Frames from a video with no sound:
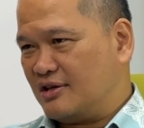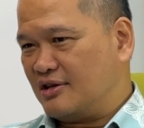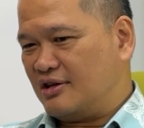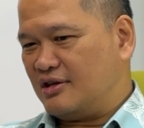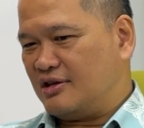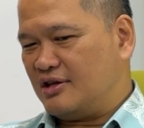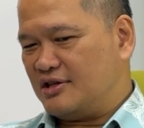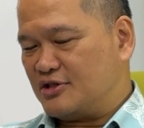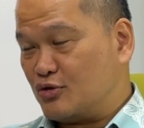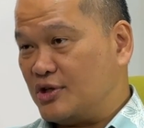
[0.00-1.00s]
in
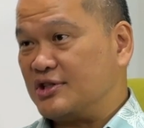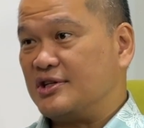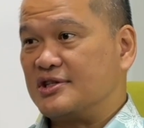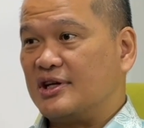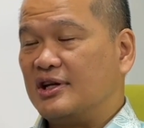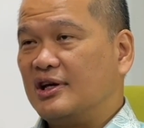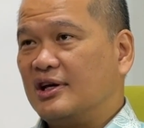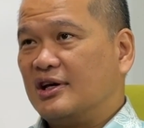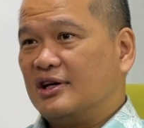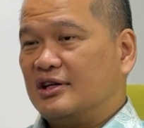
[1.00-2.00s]
these situations and
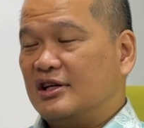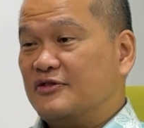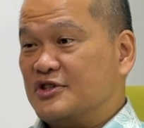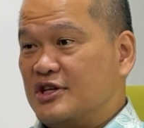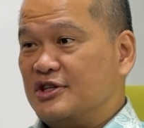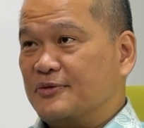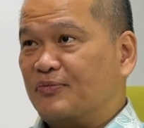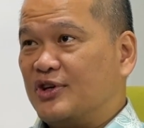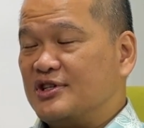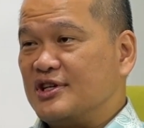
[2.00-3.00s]
dealing with this nature,
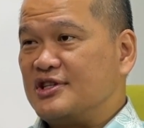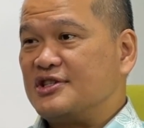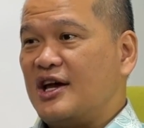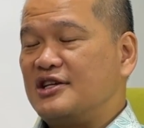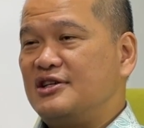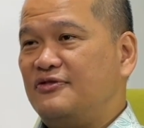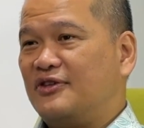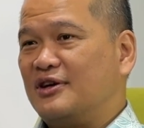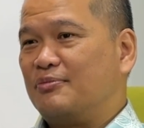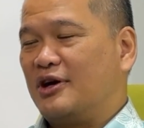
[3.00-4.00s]
it's actually
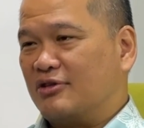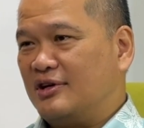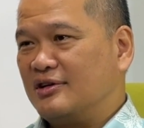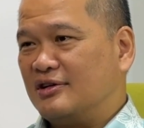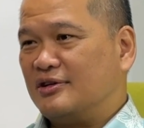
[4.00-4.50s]
very apparent